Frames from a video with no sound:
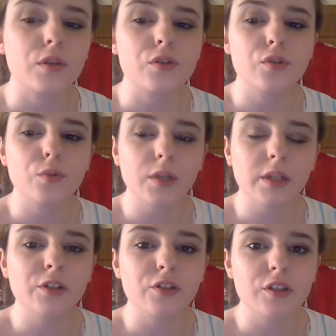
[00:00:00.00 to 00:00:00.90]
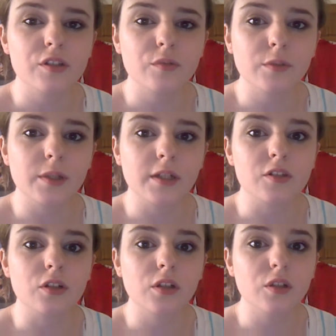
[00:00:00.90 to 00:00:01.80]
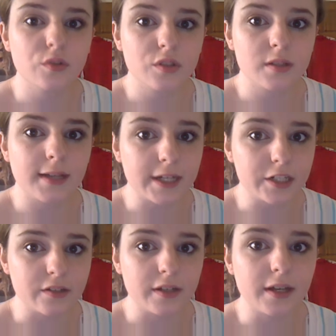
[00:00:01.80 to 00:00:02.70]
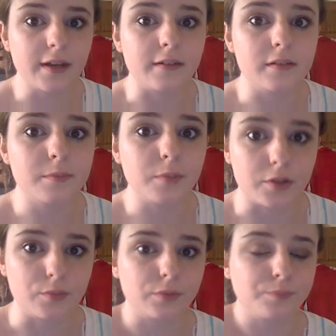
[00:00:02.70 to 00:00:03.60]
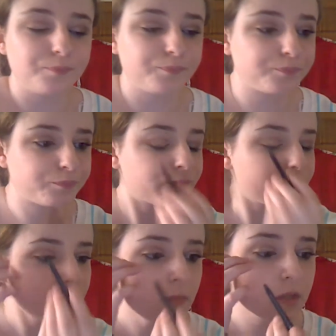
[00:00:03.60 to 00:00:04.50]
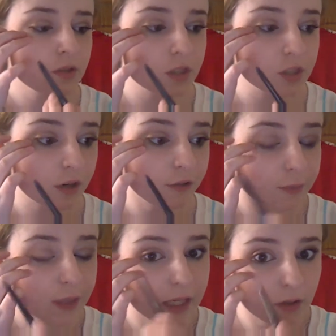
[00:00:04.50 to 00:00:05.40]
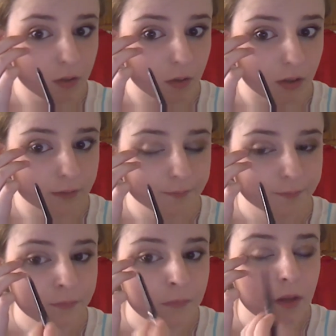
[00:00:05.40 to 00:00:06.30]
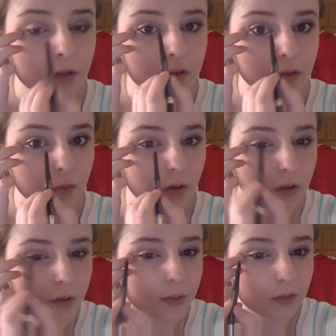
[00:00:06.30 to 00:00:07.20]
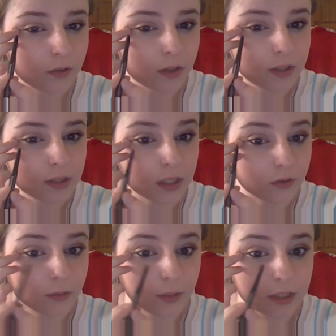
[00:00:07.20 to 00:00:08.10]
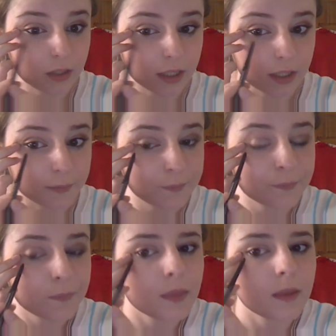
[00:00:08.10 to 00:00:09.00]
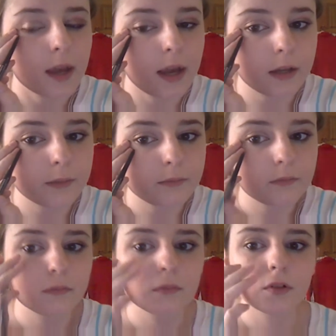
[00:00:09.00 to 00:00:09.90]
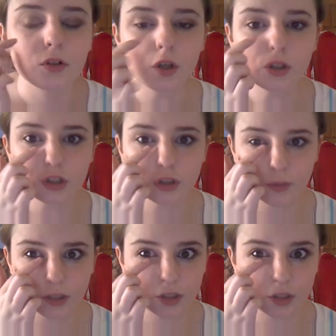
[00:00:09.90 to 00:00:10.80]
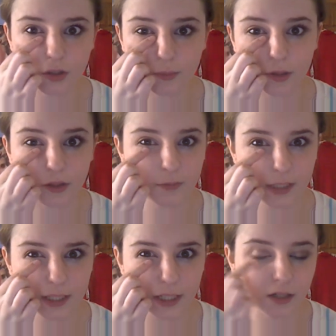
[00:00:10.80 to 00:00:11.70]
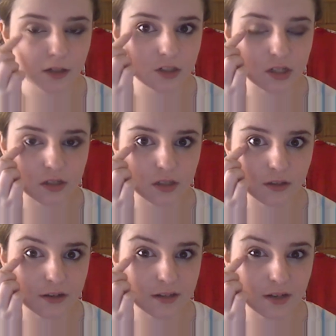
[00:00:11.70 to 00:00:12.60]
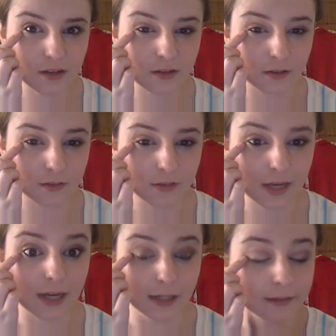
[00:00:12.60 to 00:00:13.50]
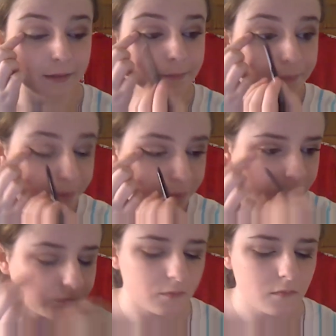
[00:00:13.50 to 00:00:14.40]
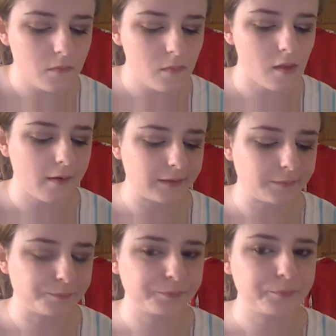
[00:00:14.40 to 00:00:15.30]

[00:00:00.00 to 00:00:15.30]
So what you want to do is when you put it as close to the lash line as possible. So you start from the inner corner, go all the way around and all the way down here. Not so much on the bottom lid here, just on the outside of the eyelid. Okay.